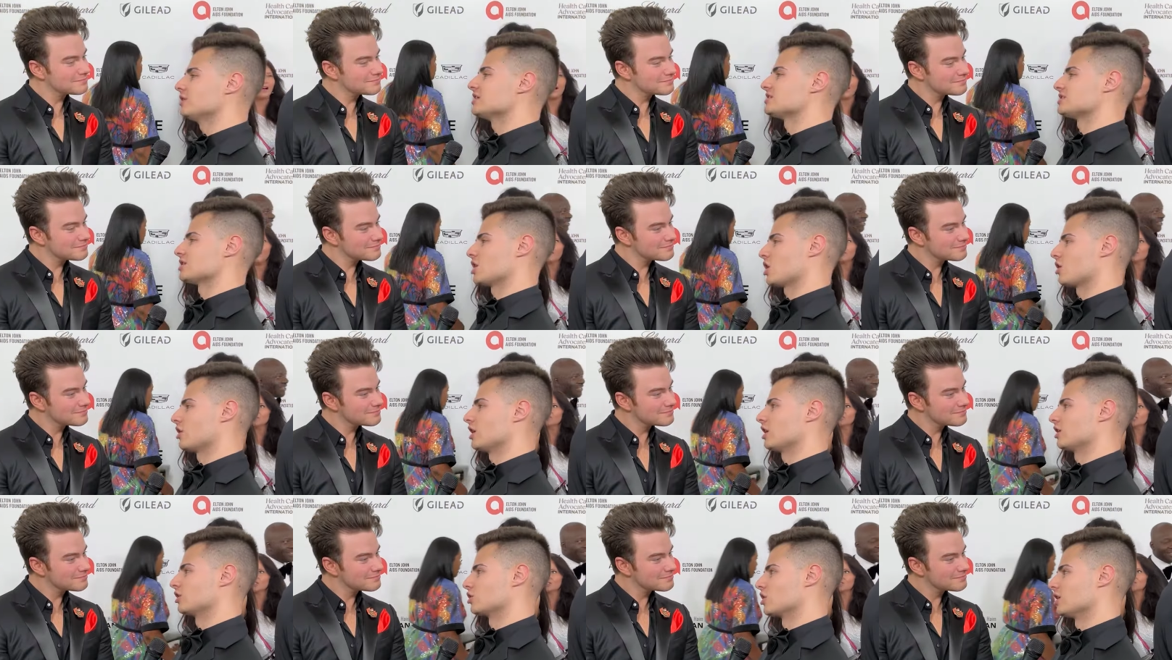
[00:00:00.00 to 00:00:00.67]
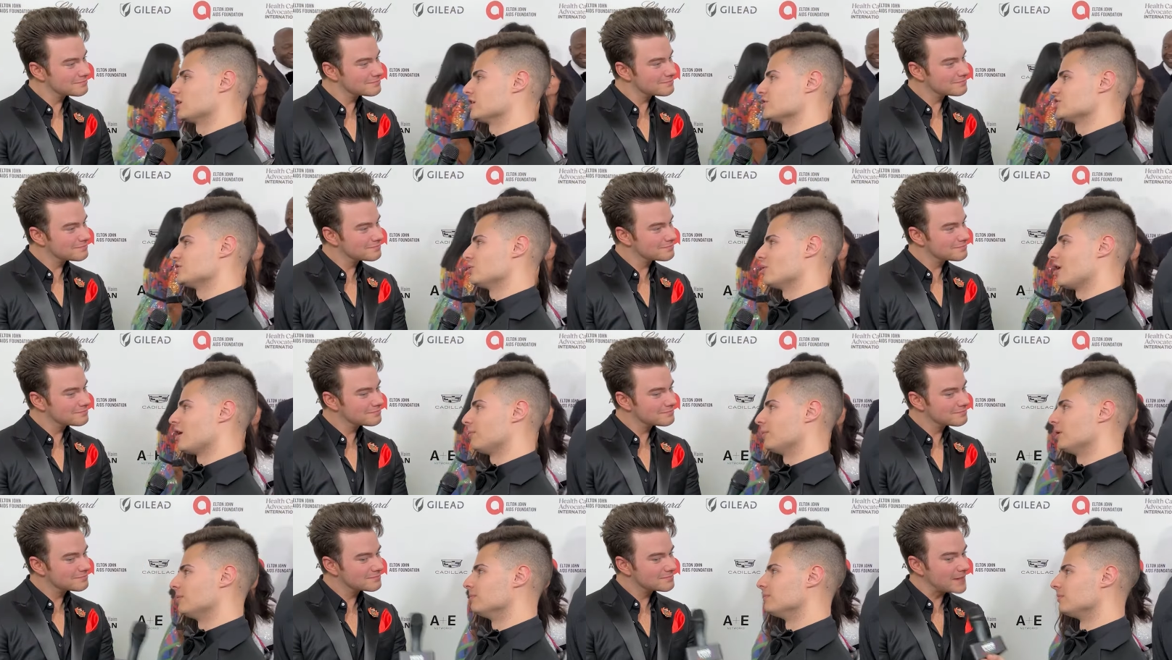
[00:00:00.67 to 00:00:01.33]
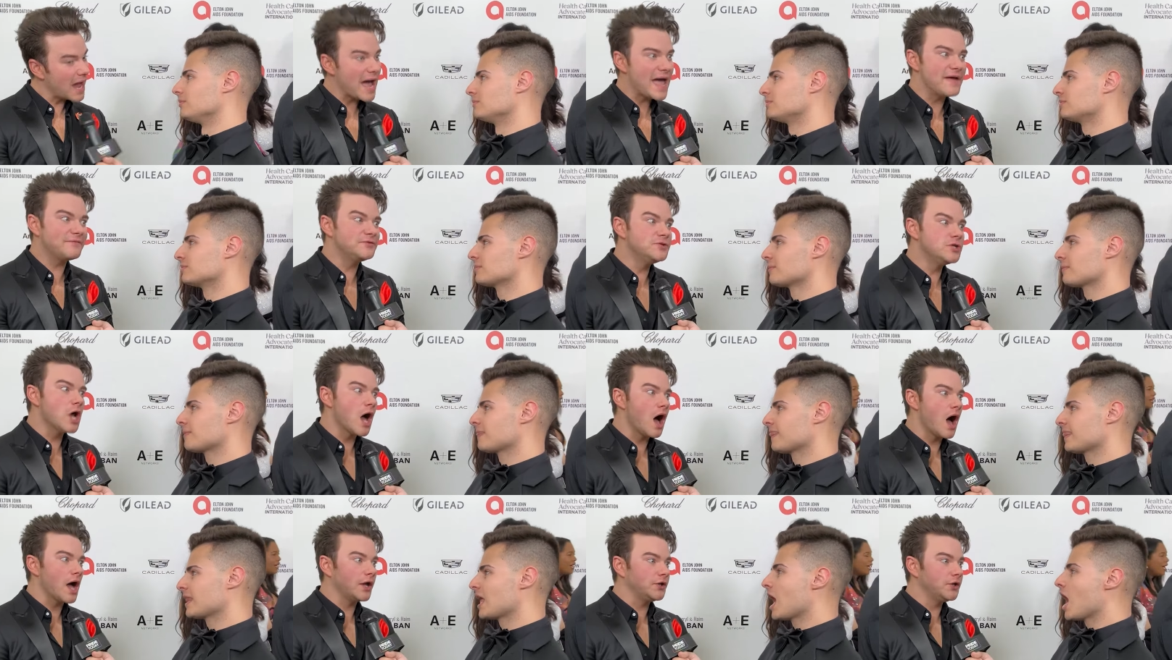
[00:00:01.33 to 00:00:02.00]
Speaker 1: listened to Ariana Grande's new album? I have
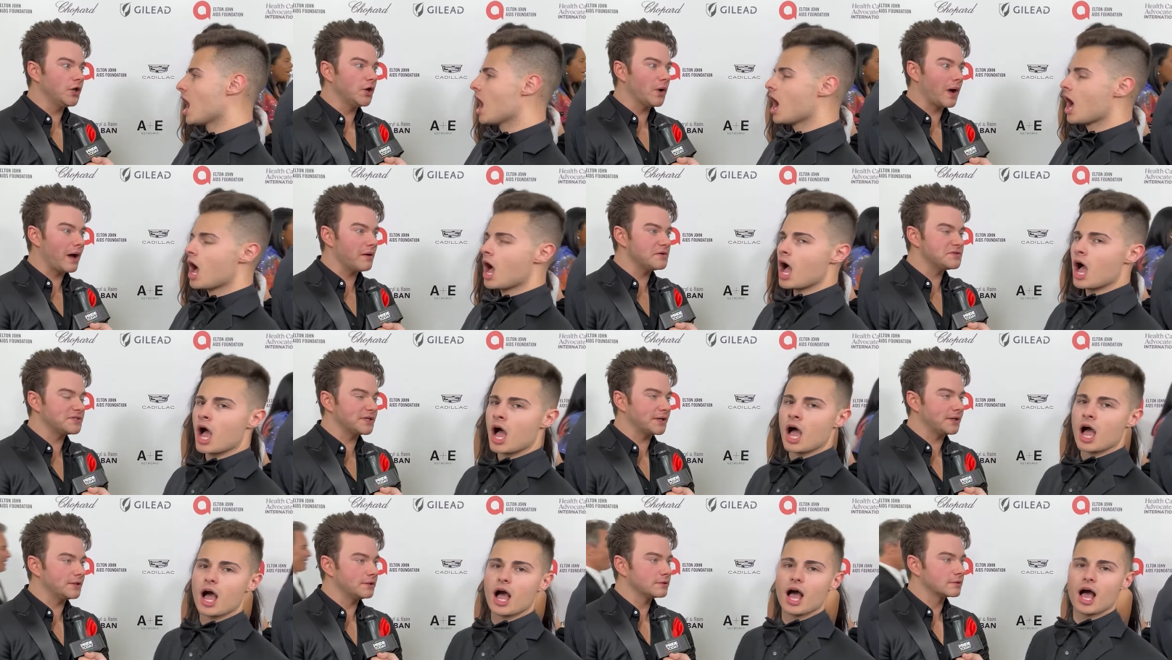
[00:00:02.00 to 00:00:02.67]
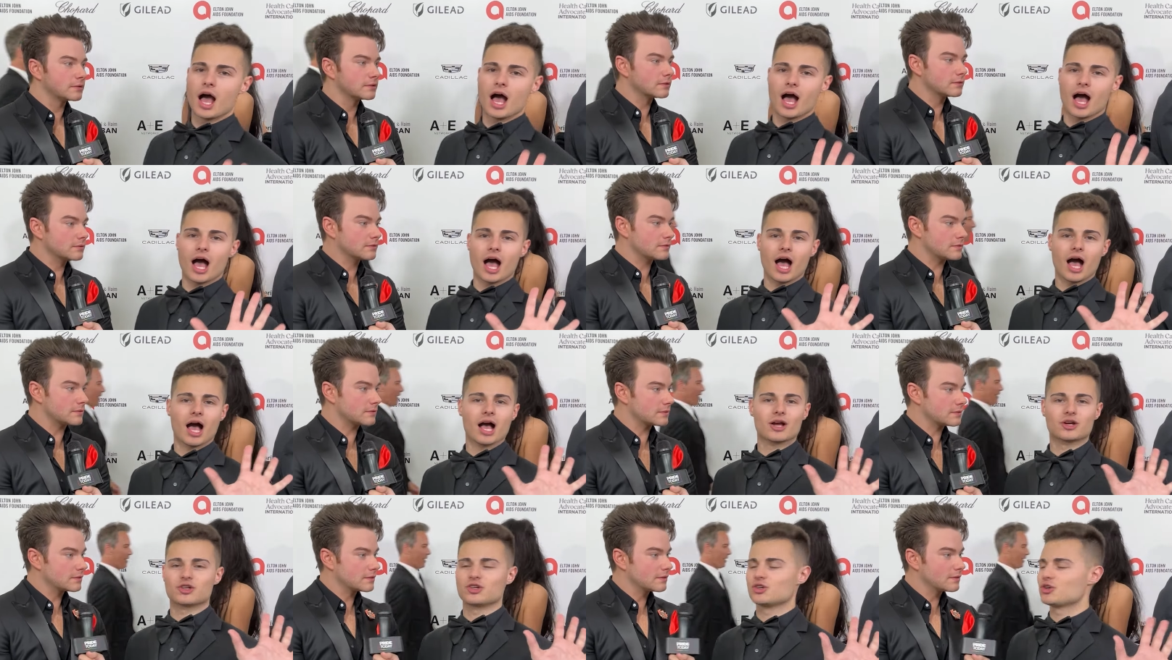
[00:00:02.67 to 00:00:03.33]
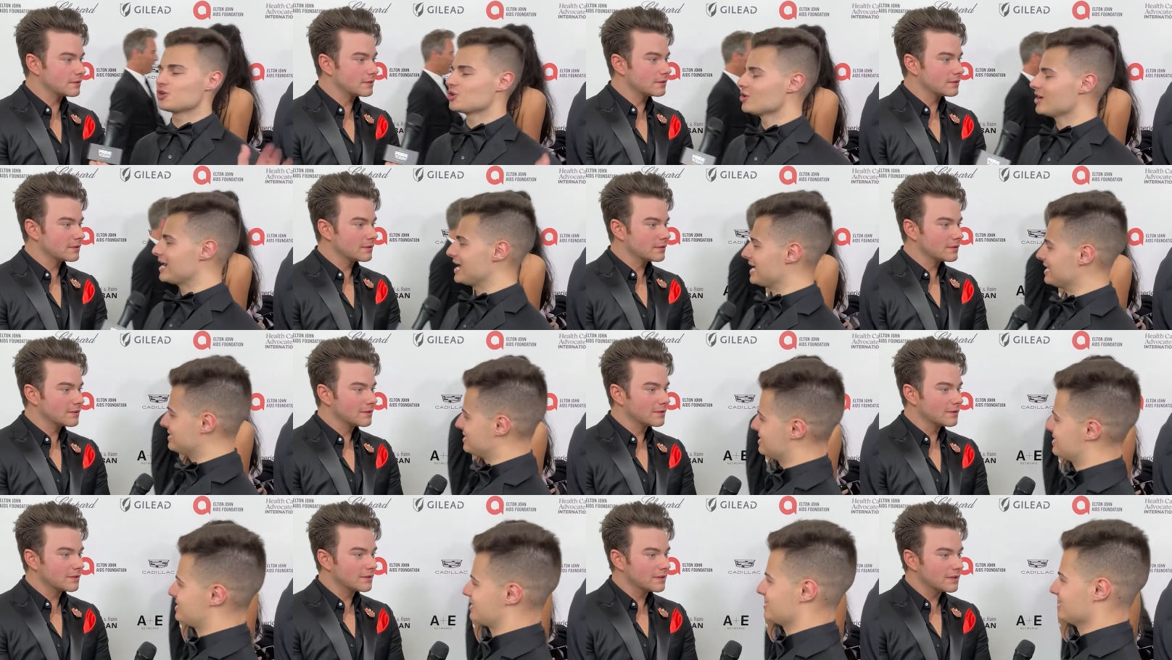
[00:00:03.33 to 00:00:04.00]
not. No. How is it?
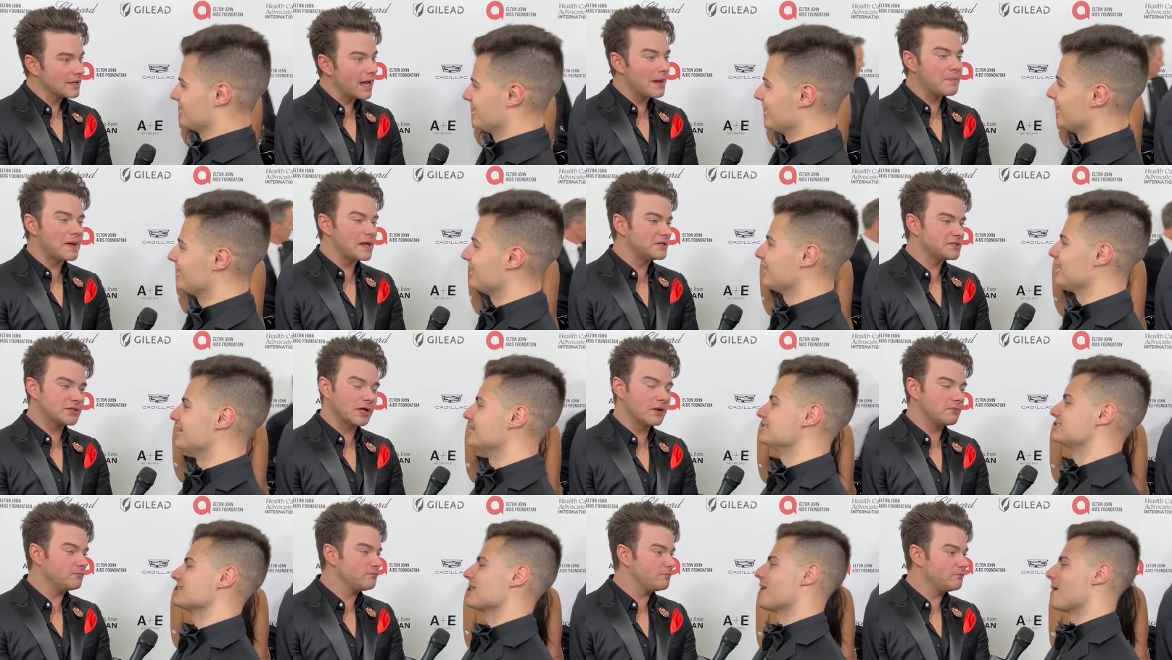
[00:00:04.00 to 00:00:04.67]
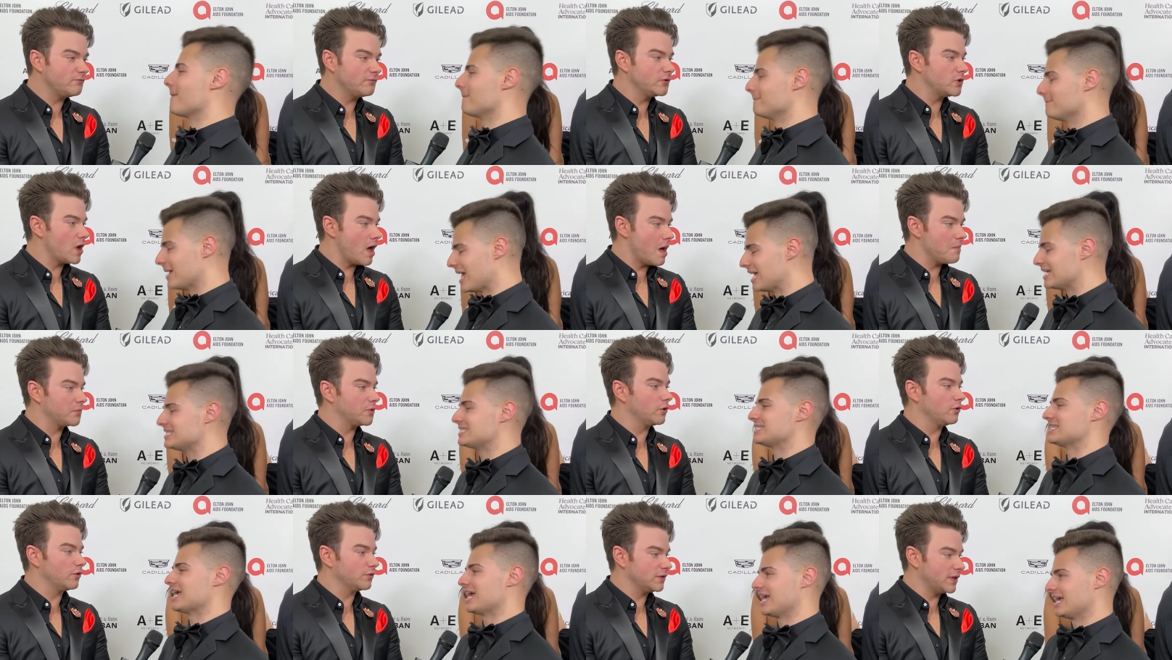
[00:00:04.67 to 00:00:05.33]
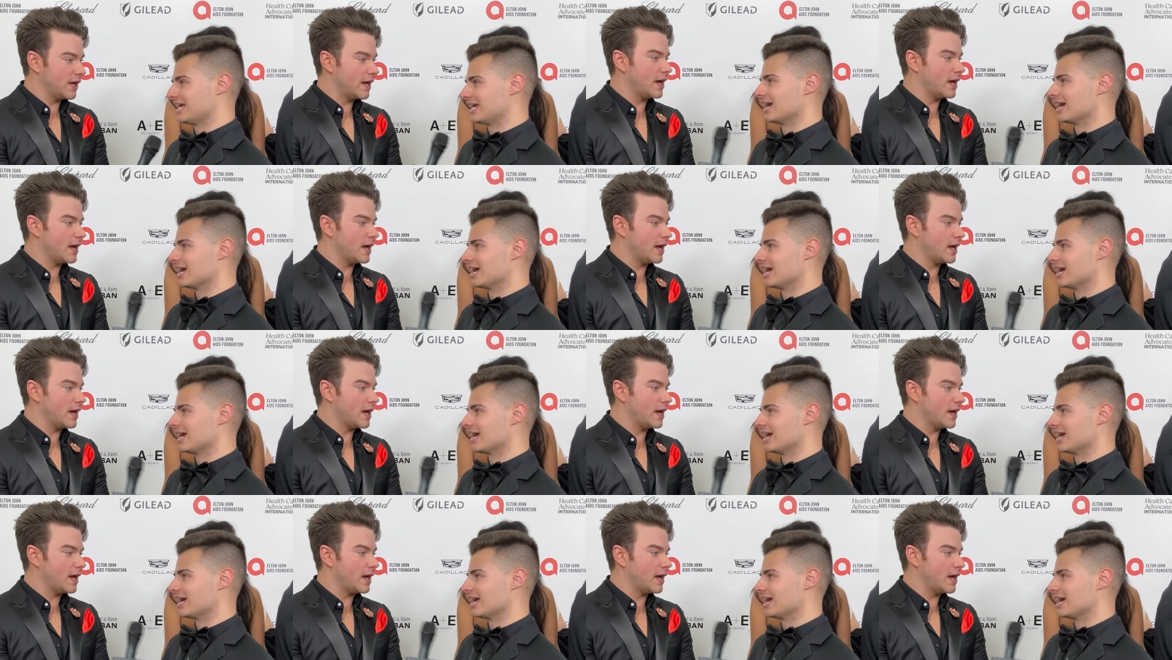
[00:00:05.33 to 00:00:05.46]
Chris! Oh, it is amazing.